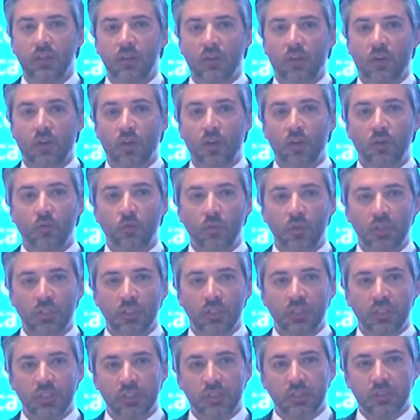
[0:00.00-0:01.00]
Or
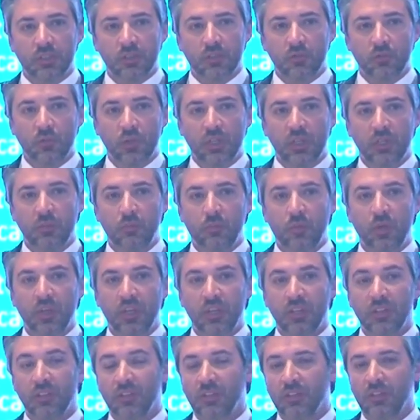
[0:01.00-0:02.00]
will this really
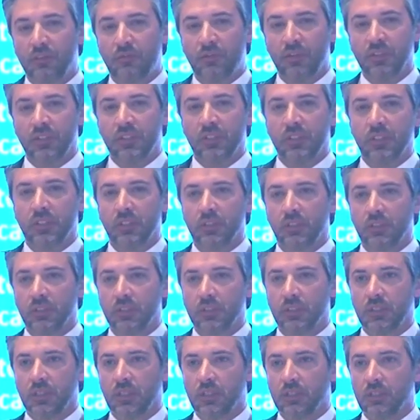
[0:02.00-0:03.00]
bring different
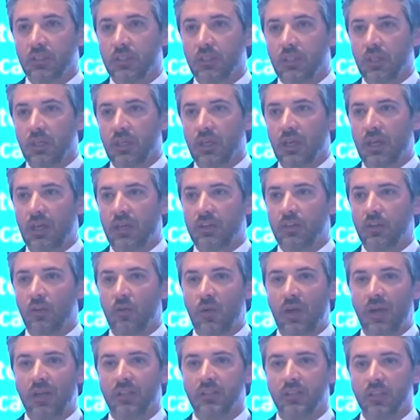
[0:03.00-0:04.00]
skills that they had
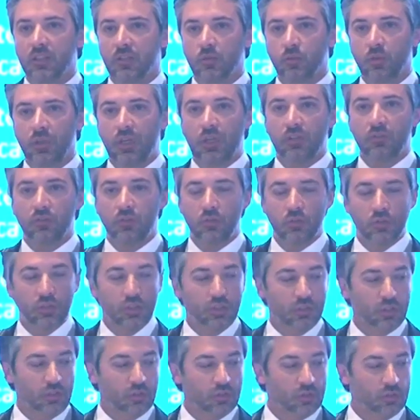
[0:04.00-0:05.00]
no access without
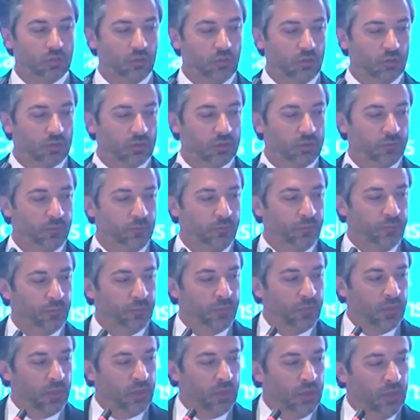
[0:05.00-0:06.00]
using those tools?
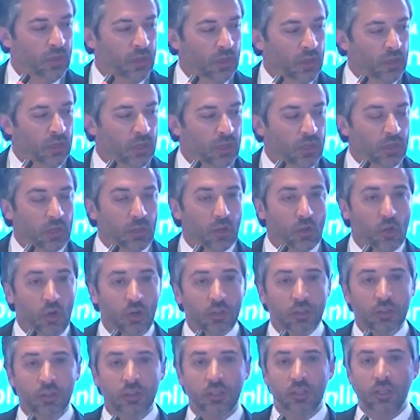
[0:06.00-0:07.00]

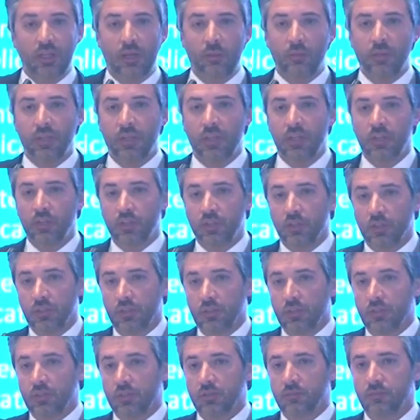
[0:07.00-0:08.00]
Content and
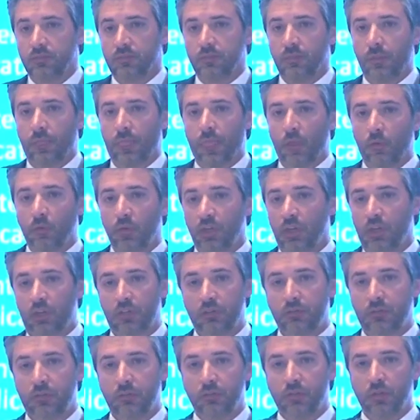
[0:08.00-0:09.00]
applications. We
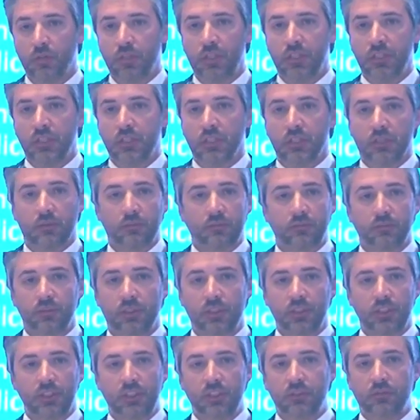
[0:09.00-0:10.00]
heard from Tunisia,
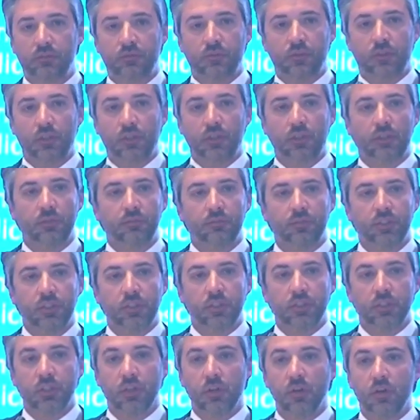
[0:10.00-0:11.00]
the need for
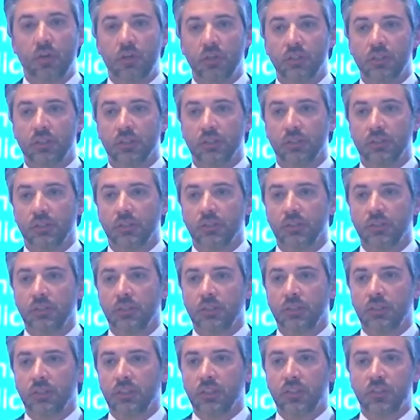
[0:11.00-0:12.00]
digital content.
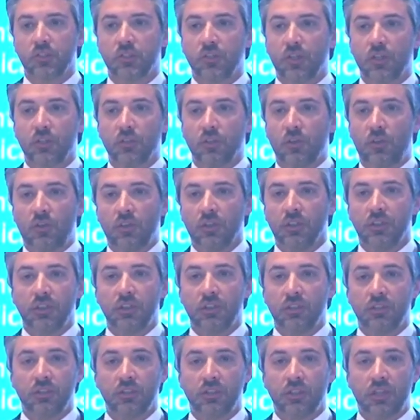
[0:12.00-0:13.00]
It's not
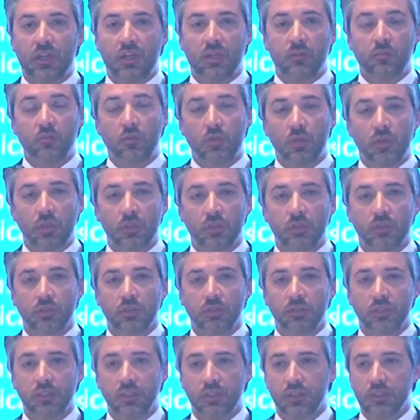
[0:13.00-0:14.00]
only in the Arab world,
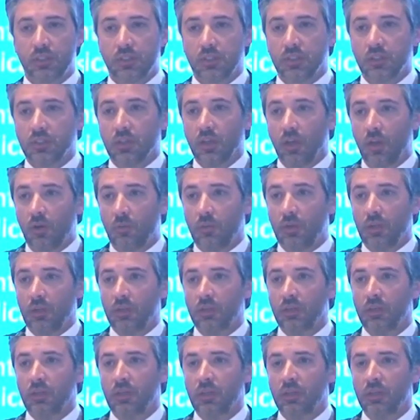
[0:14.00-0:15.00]
this is
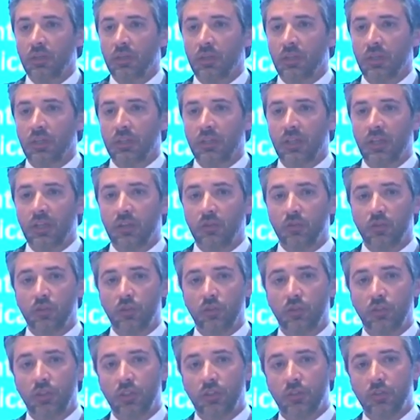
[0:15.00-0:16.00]
global. And
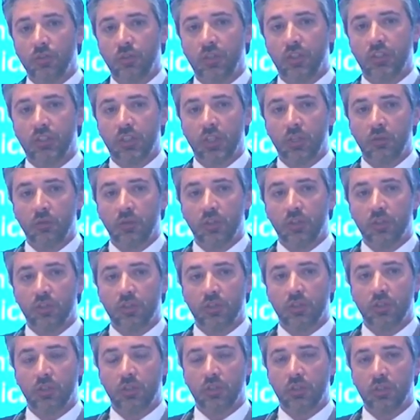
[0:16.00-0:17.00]
then you need to
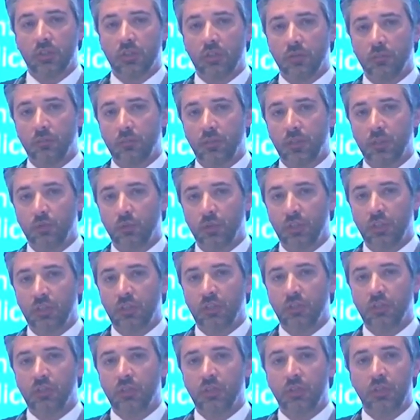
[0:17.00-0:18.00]
distinguish
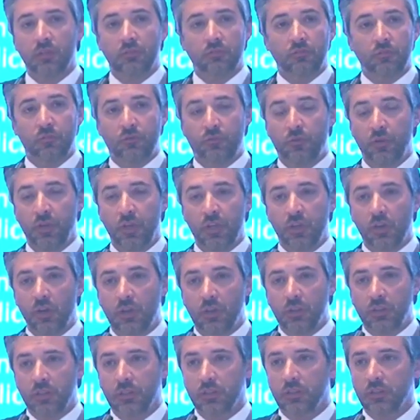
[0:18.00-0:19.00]
between free
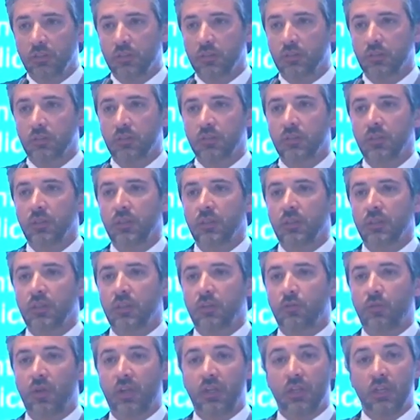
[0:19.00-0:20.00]
content,
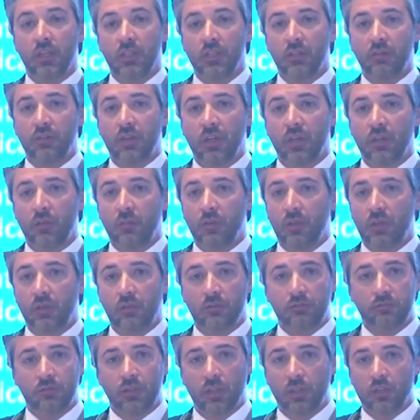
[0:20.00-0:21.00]
readily
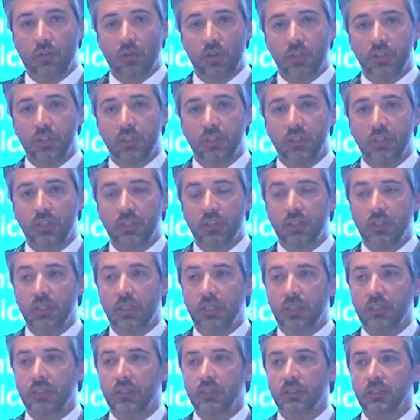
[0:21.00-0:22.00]
available across the
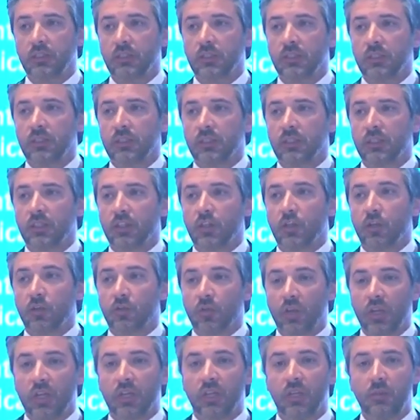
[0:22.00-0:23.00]
internet,
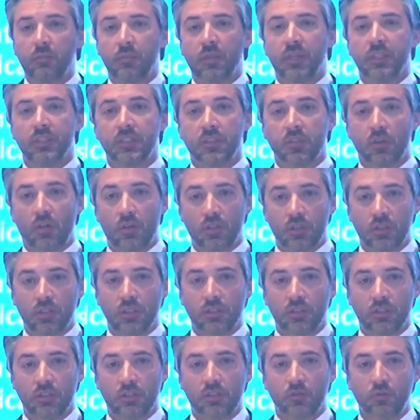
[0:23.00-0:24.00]
curriculum-based
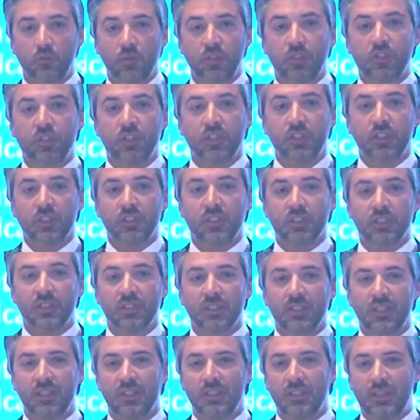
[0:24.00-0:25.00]
content, which
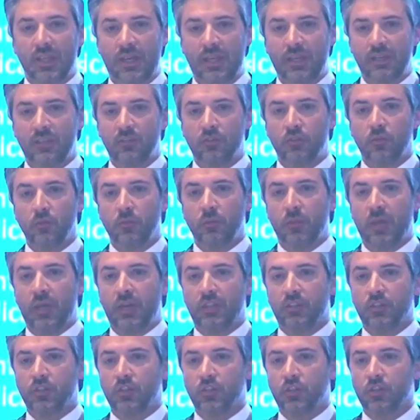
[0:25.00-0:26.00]
is designed to
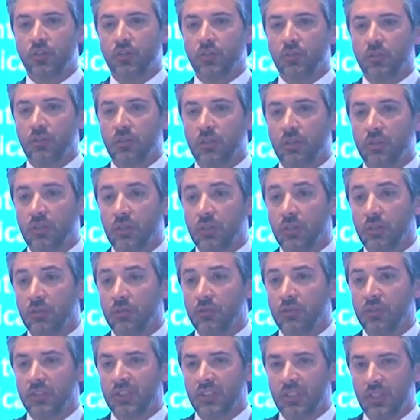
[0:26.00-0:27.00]
match
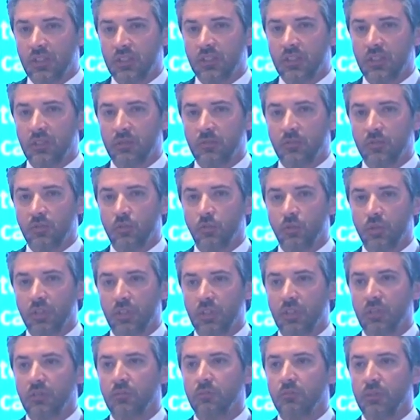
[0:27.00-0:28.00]
the systems
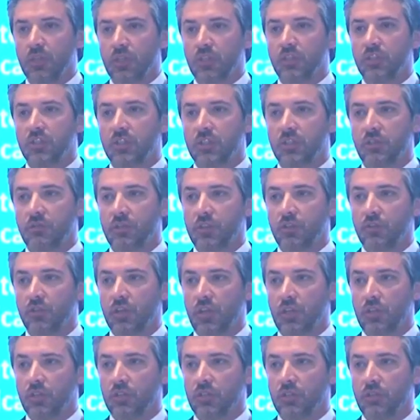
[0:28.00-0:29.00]
within ministries of
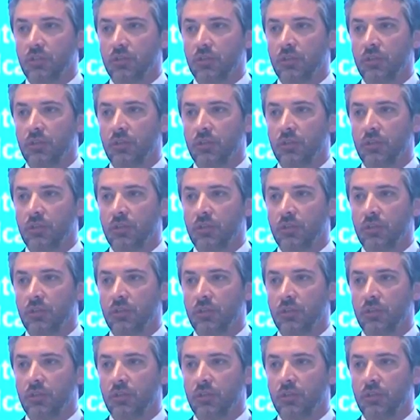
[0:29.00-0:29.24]
education.